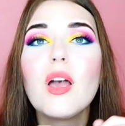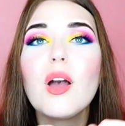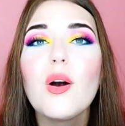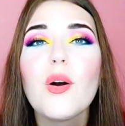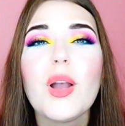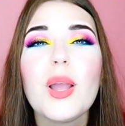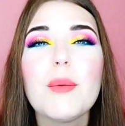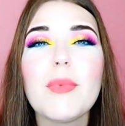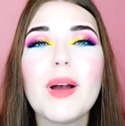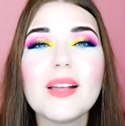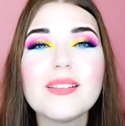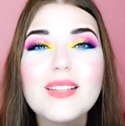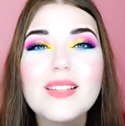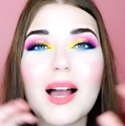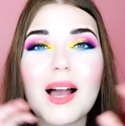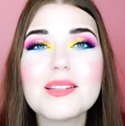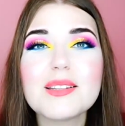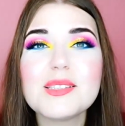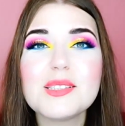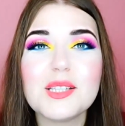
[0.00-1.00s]
Okay, my
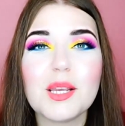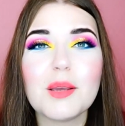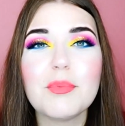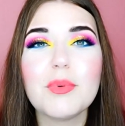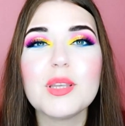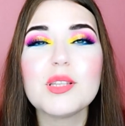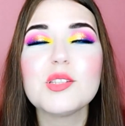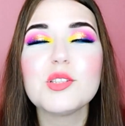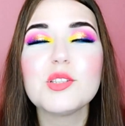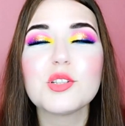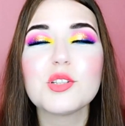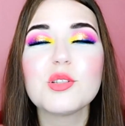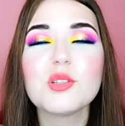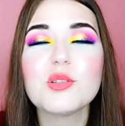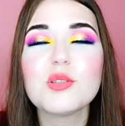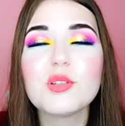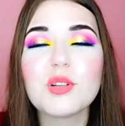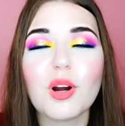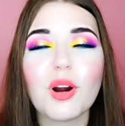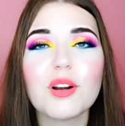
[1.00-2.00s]
last tip is to
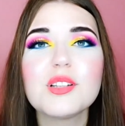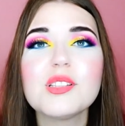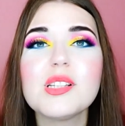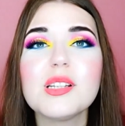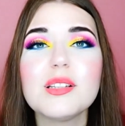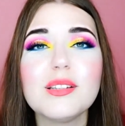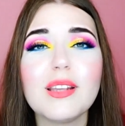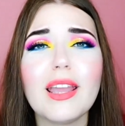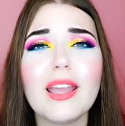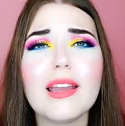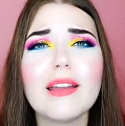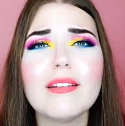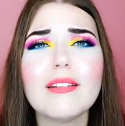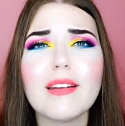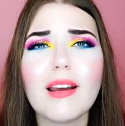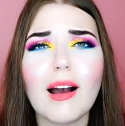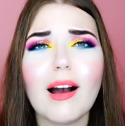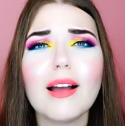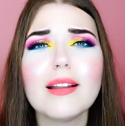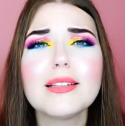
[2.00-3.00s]
start today and
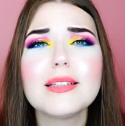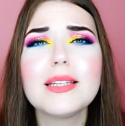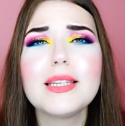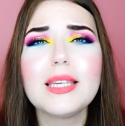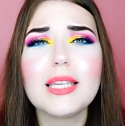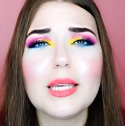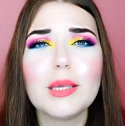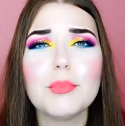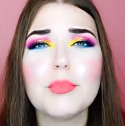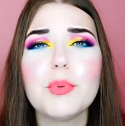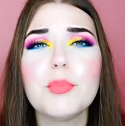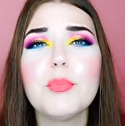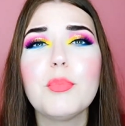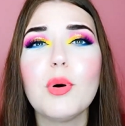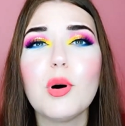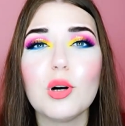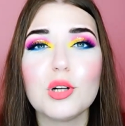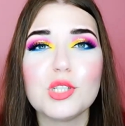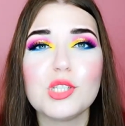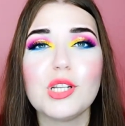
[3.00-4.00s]
not keep
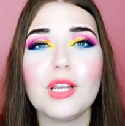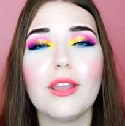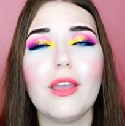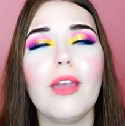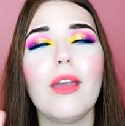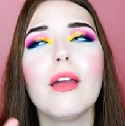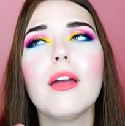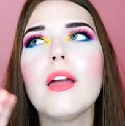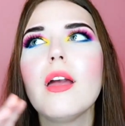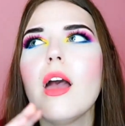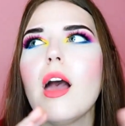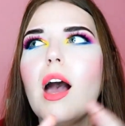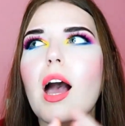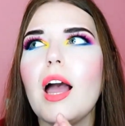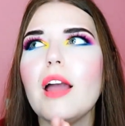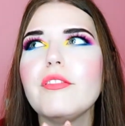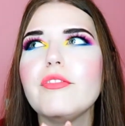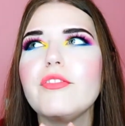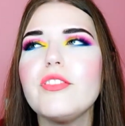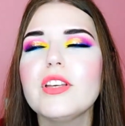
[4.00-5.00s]
pushing it.
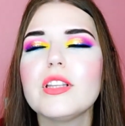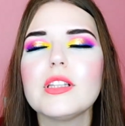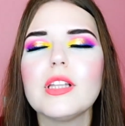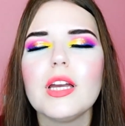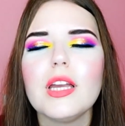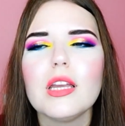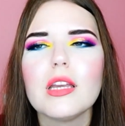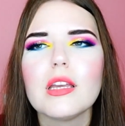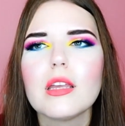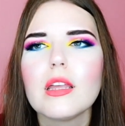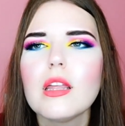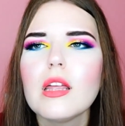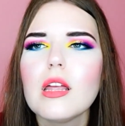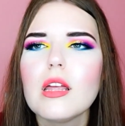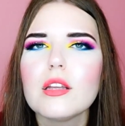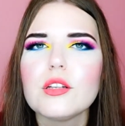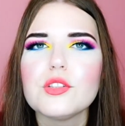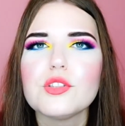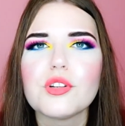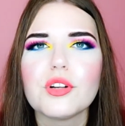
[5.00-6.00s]
I feel like
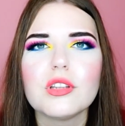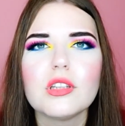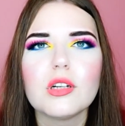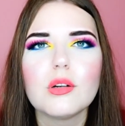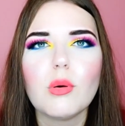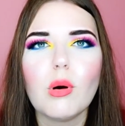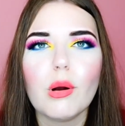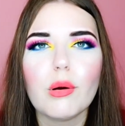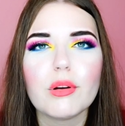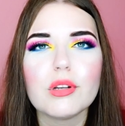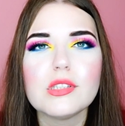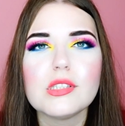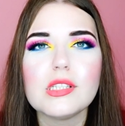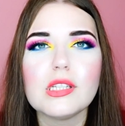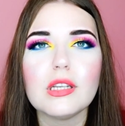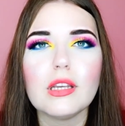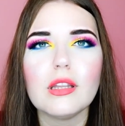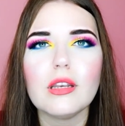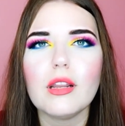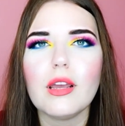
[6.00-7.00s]
during the
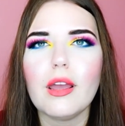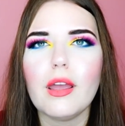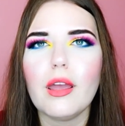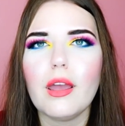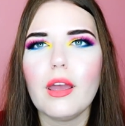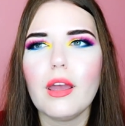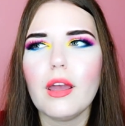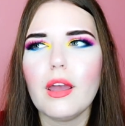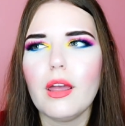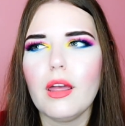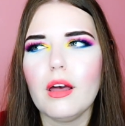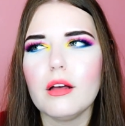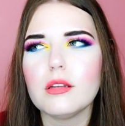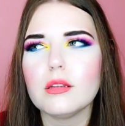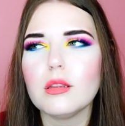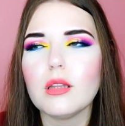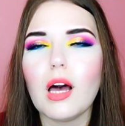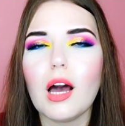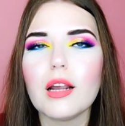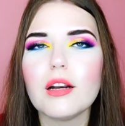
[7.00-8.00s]
quarantine, a
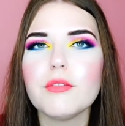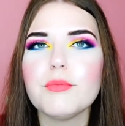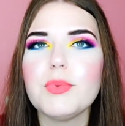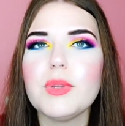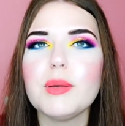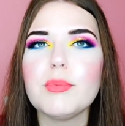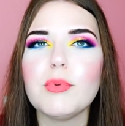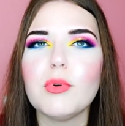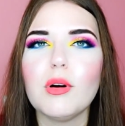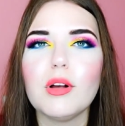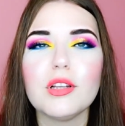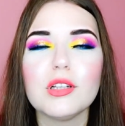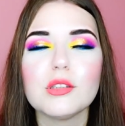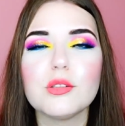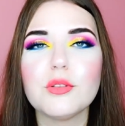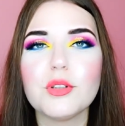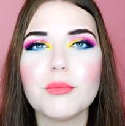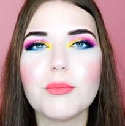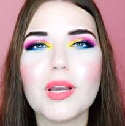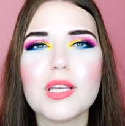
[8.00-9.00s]
lot of people,
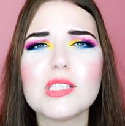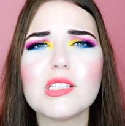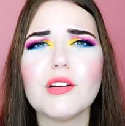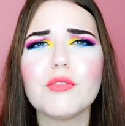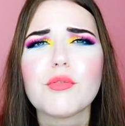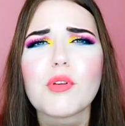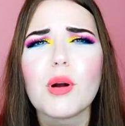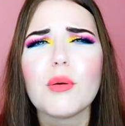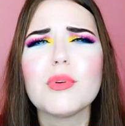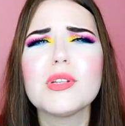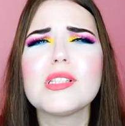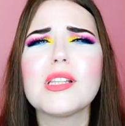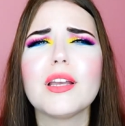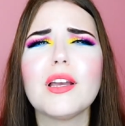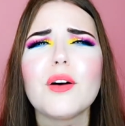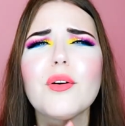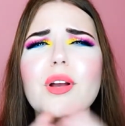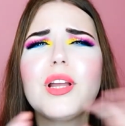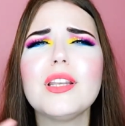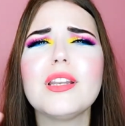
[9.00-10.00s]
including myself, were always like,
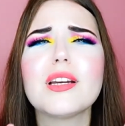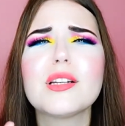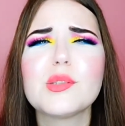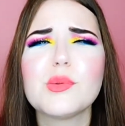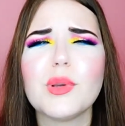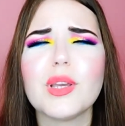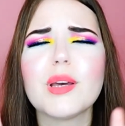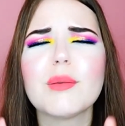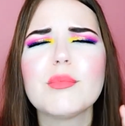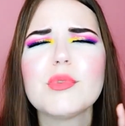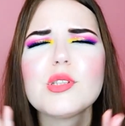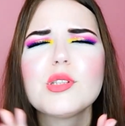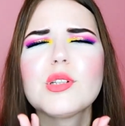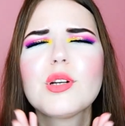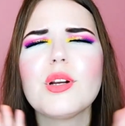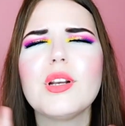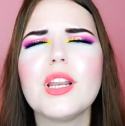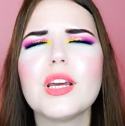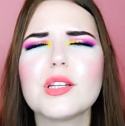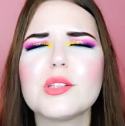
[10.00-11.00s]
okay, next week, I'm going to
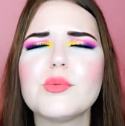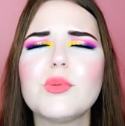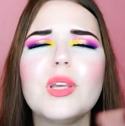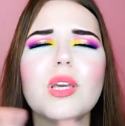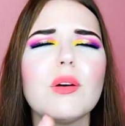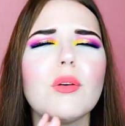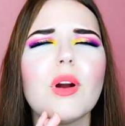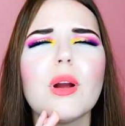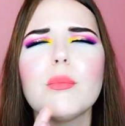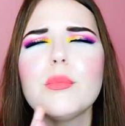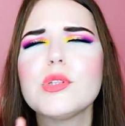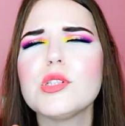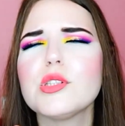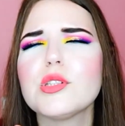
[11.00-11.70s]
start next week, or I'm going to